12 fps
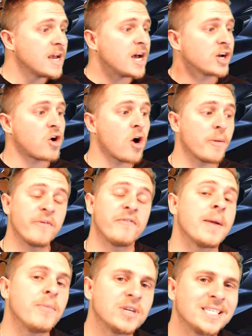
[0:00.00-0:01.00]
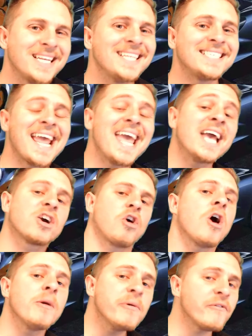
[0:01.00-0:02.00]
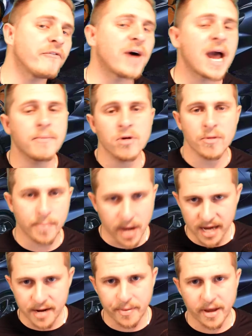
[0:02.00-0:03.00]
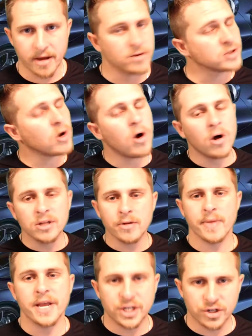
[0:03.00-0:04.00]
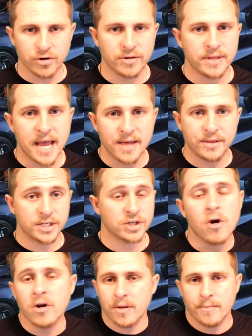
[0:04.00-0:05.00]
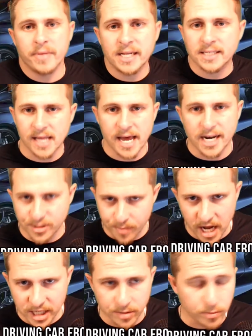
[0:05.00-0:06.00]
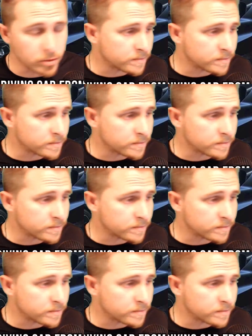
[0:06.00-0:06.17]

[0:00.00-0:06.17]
carbon fiber seats, and carbon fiber body panels, all to make sure that this car can be as light as possible.